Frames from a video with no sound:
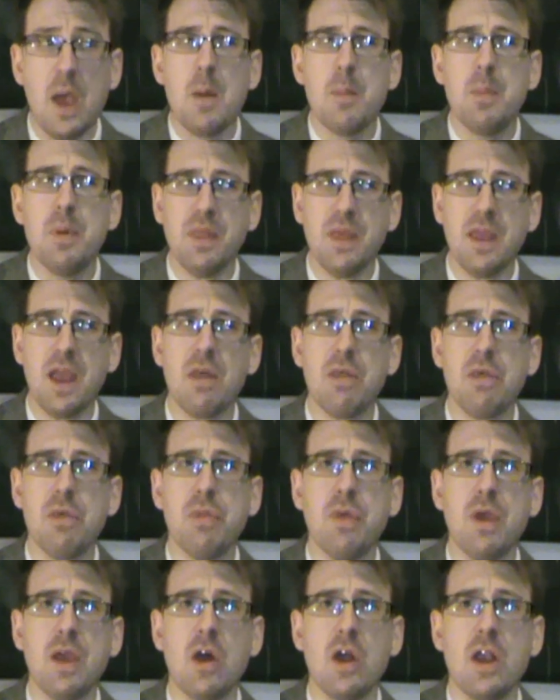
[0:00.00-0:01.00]
But the other
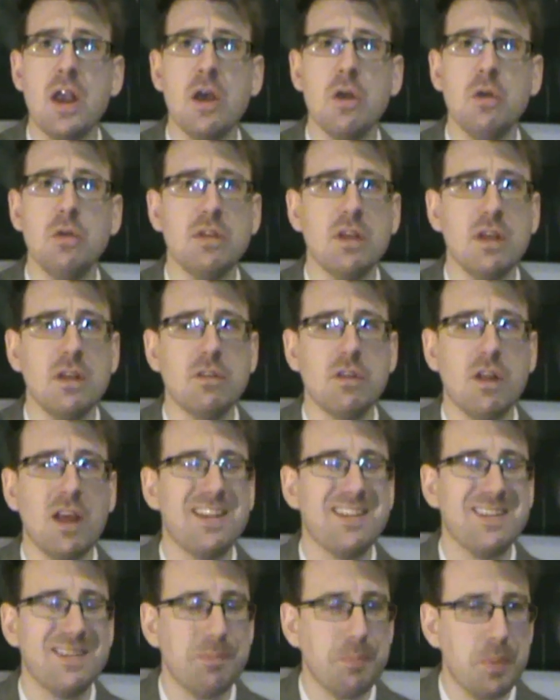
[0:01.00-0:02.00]
thing I noticed,
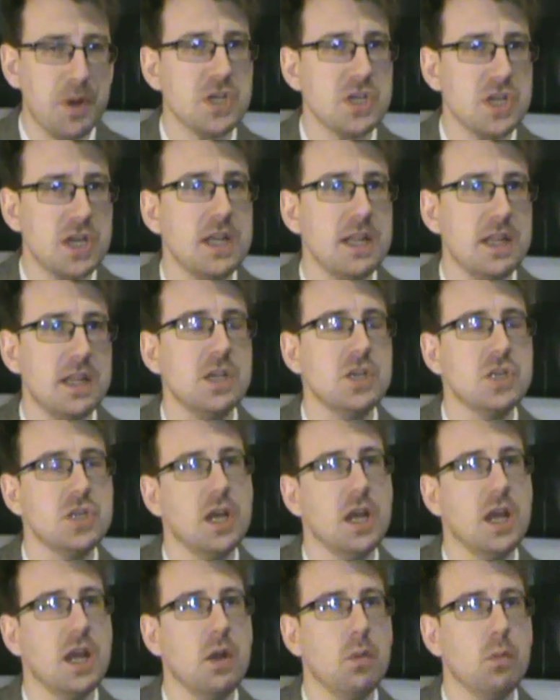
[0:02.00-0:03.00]
especially this
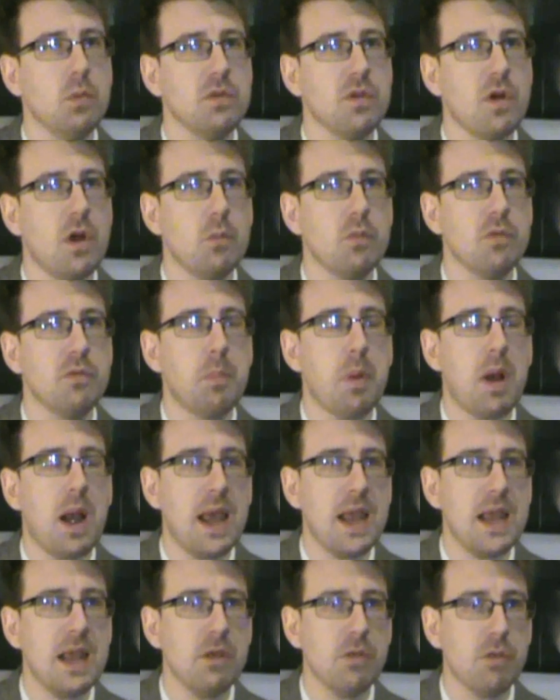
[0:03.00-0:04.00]
year, was I was
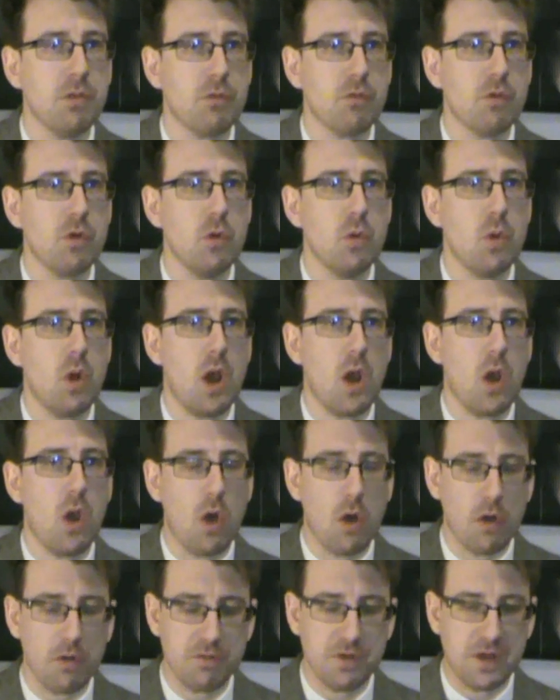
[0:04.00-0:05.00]
playing through a
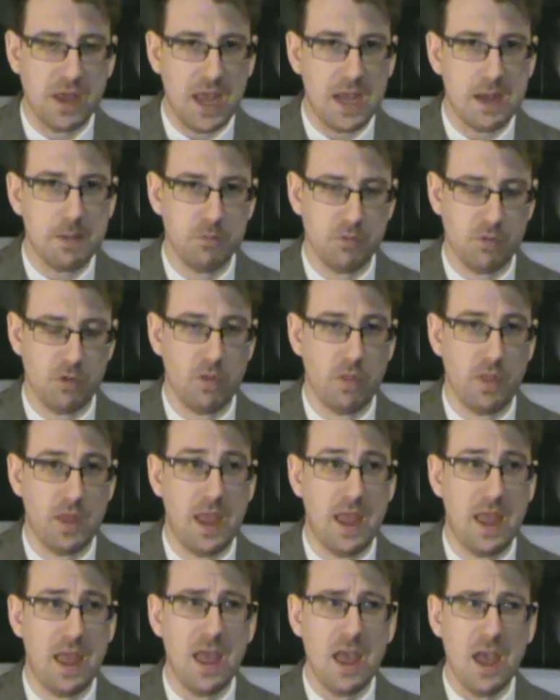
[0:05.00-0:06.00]
lot of games on
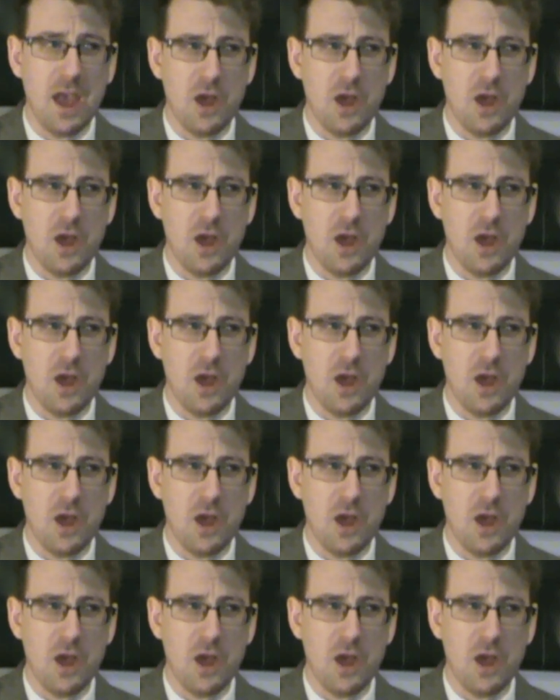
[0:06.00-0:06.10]
there